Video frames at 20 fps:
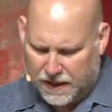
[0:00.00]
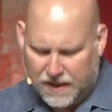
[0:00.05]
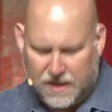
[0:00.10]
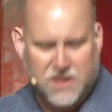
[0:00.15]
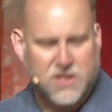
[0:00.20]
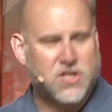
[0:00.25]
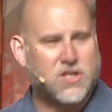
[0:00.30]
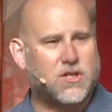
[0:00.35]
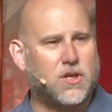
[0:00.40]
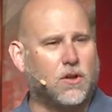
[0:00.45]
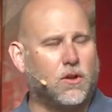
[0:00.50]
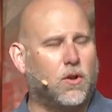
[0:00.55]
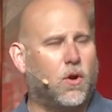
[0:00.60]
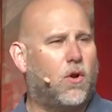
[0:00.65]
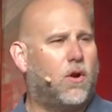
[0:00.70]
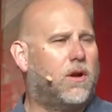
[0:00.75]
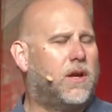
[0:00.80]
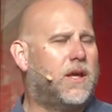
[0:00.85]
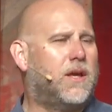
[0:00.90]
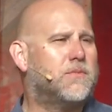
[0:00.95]
It's the
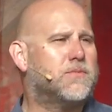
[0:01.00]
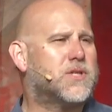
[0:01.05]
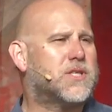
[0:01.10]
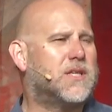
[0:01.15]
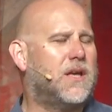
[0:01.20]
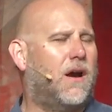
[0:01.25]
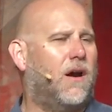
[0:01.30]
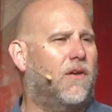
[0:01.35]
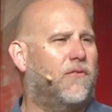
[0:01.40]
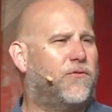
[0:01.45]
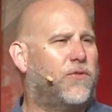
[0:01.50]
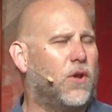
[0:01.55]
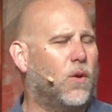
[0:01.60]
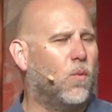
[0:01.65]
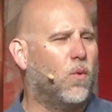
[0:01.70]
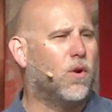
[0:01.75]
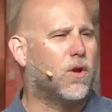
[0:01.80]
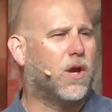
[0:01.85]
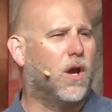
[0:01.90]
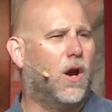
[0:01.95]
Lord himself
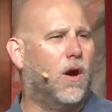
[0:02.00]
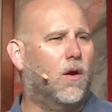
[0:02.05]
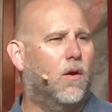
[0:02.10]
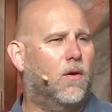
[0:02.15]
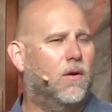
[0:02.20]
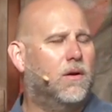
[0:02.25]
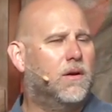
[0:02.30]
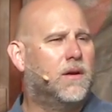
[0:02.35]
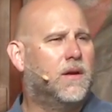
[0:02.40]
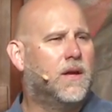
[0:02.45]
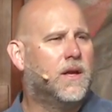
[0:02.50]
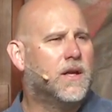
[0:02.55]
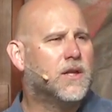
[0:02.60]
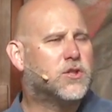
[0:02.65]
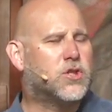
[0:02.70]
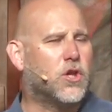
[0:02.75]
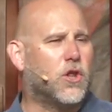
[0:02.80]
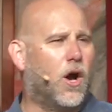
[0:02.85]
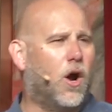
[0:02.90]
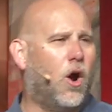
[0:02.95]
that will go
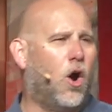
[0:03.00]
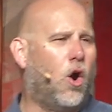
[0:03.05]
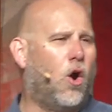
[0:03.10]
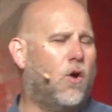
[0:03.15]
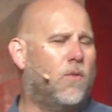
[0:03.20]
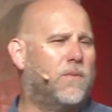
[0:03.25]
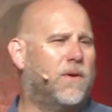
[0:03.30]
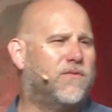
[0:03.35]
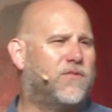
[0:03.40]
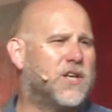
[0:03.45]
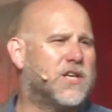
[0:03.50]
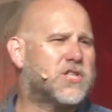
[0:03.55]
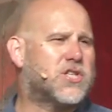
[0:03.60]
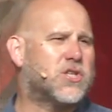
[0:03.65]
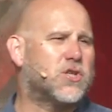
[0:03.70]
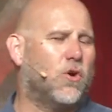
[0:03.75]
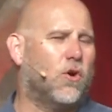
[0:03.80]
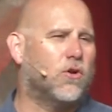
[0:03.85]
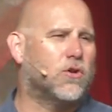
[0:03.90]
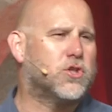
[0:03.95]
to the home of this
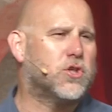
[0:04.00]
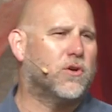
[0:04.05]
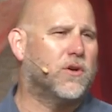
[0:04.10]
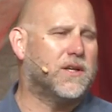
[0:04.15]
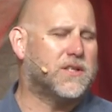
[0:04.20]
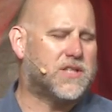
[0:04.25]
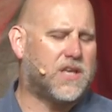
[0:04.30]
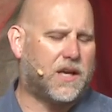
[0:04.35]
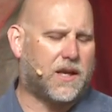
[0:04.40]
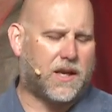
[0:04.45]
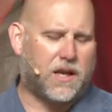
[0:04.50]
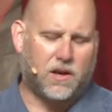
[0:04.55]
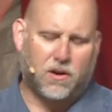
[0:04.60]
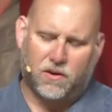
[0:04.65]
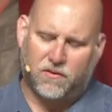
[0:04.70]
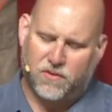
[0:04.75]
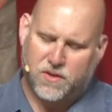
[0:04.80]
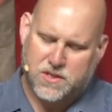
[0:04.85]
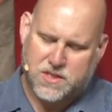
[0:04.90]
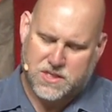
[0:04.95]
soldier and take
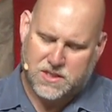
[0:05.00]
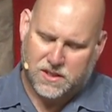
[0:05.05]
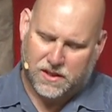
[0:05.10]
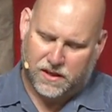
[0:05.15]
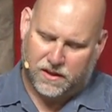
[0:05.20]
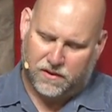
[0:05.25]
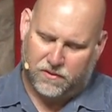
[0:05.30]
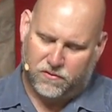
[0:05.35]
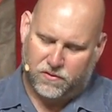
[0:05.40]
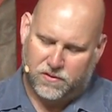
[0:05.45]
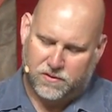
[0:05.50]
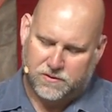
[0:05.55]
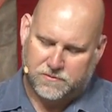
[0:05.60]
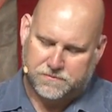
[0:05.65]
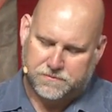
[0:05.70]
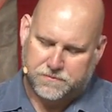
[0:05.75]
care of his slave.